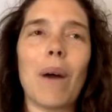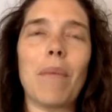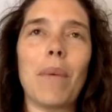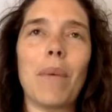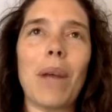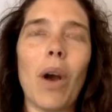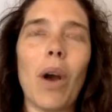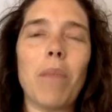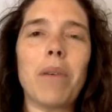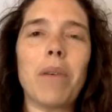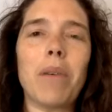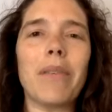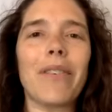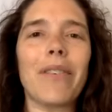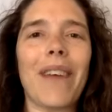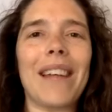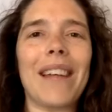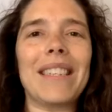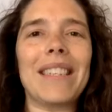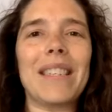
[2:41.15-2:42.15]
but we hope to
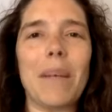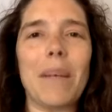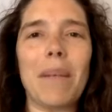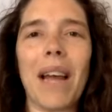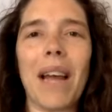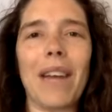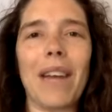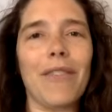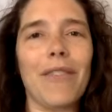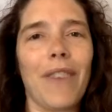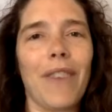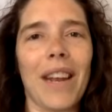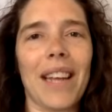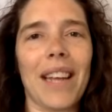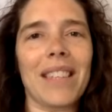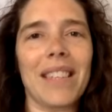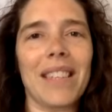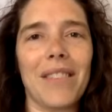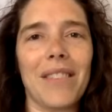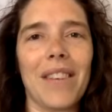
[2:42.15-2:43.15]
provide some kind of fun
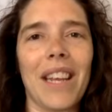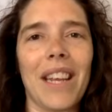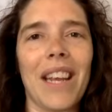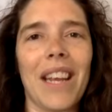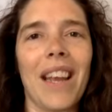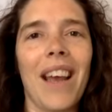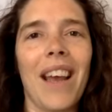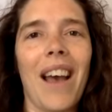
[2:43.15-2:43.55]
activity.